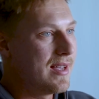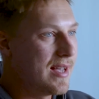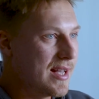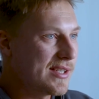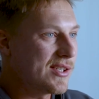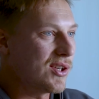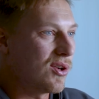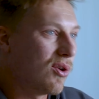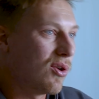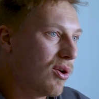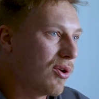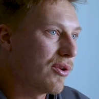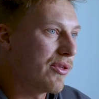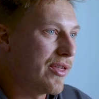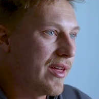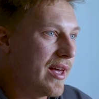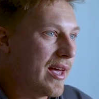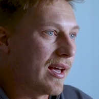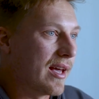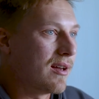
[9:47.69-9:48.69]
It's a
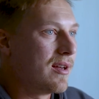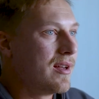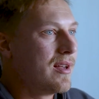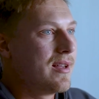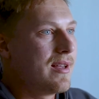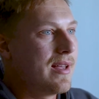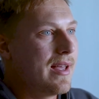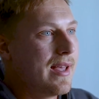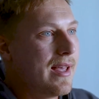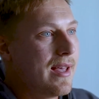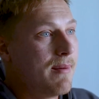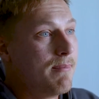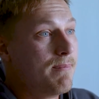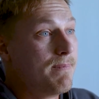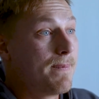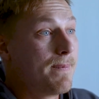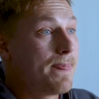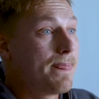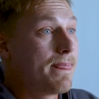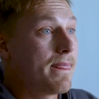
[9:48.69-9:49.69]
whole thing.
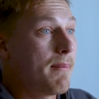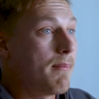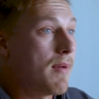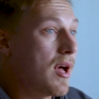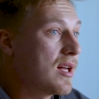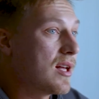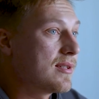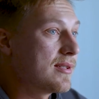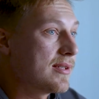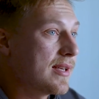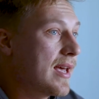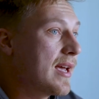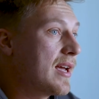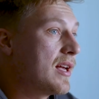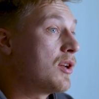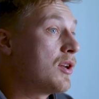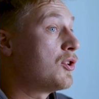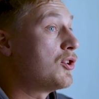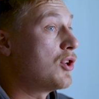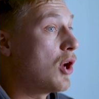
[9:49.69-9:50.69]
And I'm not
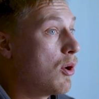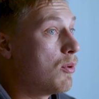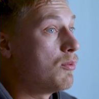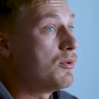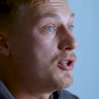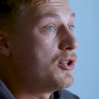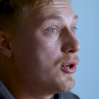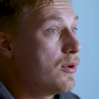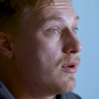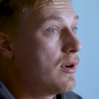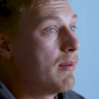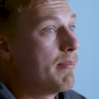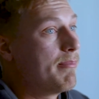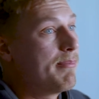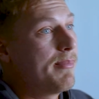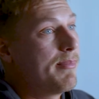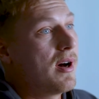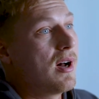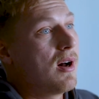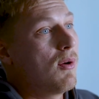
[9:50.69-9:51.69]
saying don't do
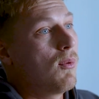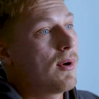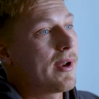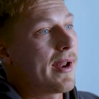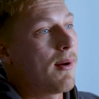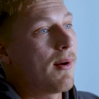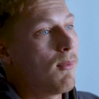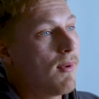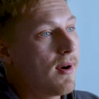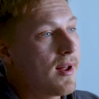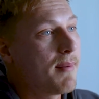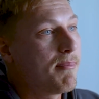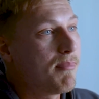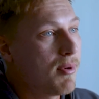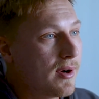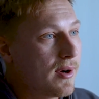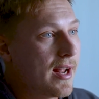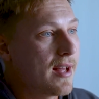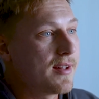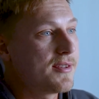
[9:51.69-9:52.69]
it, but what I want
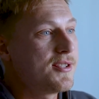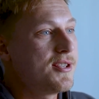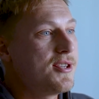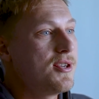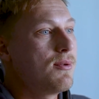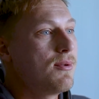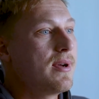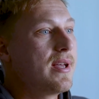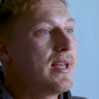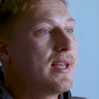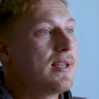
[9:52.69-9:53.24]
to point out to you